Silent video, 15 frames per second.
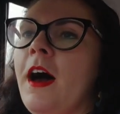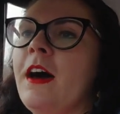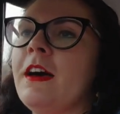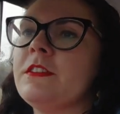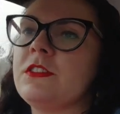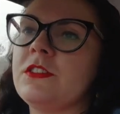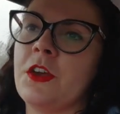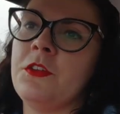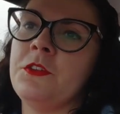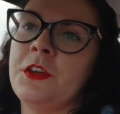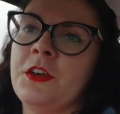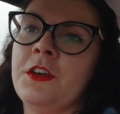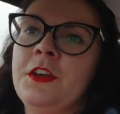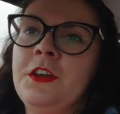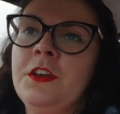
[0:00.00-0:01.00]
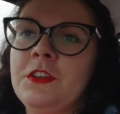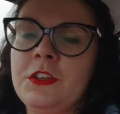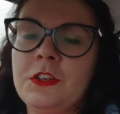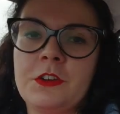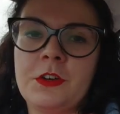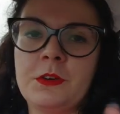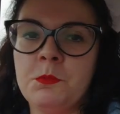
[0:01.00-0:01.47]
so that you
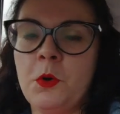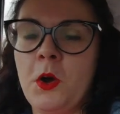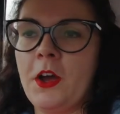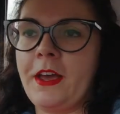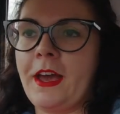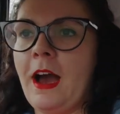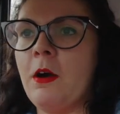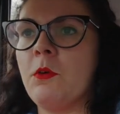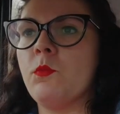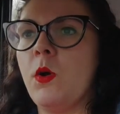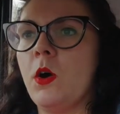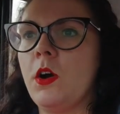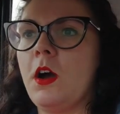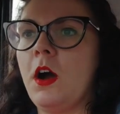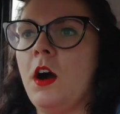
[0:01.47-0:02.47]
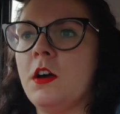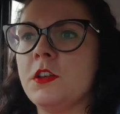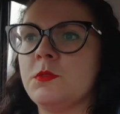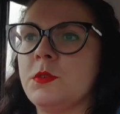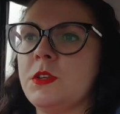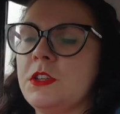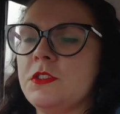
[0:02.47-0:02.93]
can work out what cars
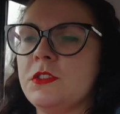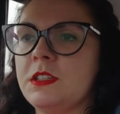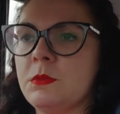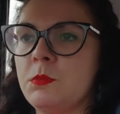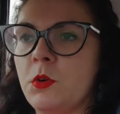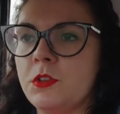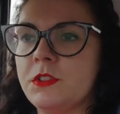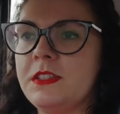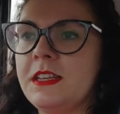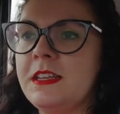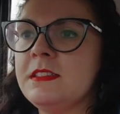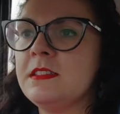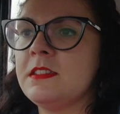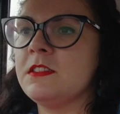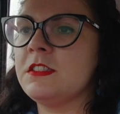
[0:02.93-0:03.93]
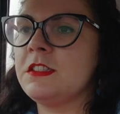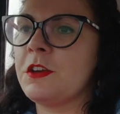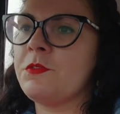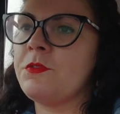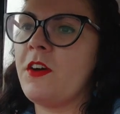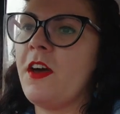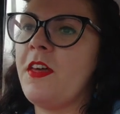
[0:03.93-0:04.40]
were used in what scenes and stuff
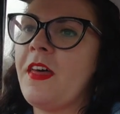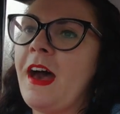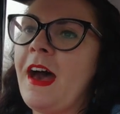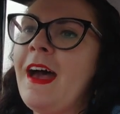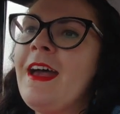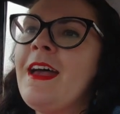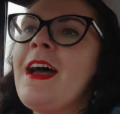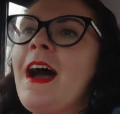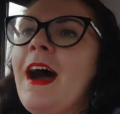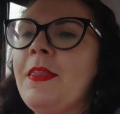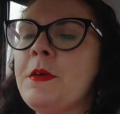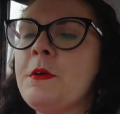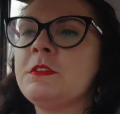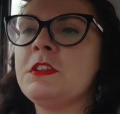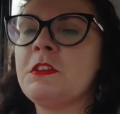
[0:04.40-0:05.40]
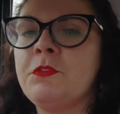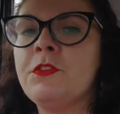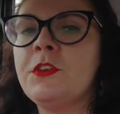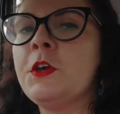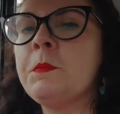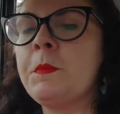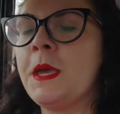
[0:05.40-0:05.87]
like that. And there was a
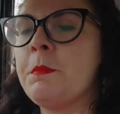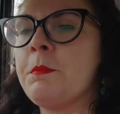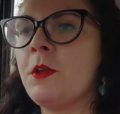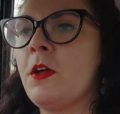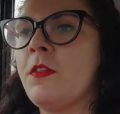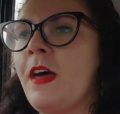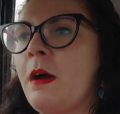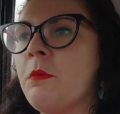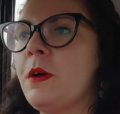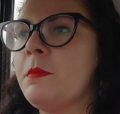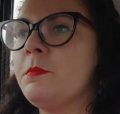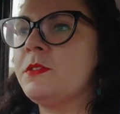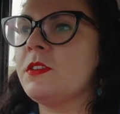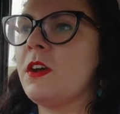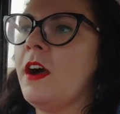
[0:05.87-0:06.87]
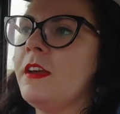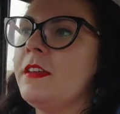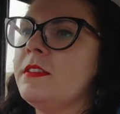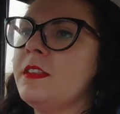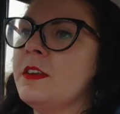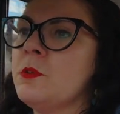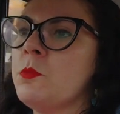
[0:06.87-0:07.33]
few people on that website
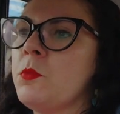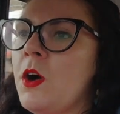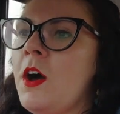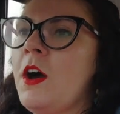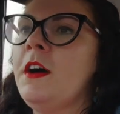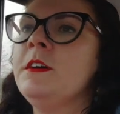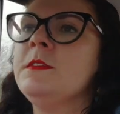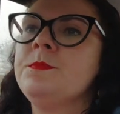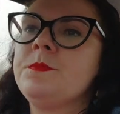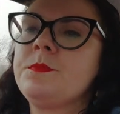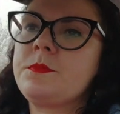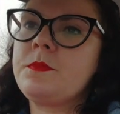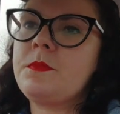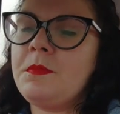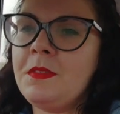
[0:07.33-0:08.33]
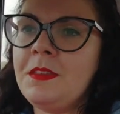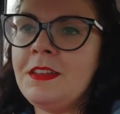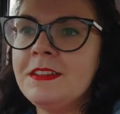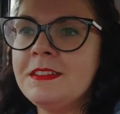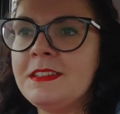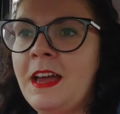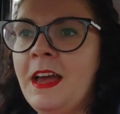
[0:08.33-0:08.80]
that were
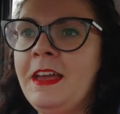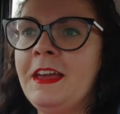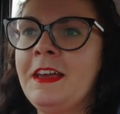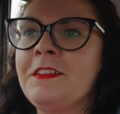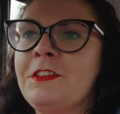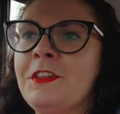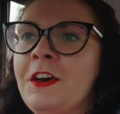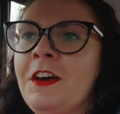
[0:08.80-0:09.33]
saying that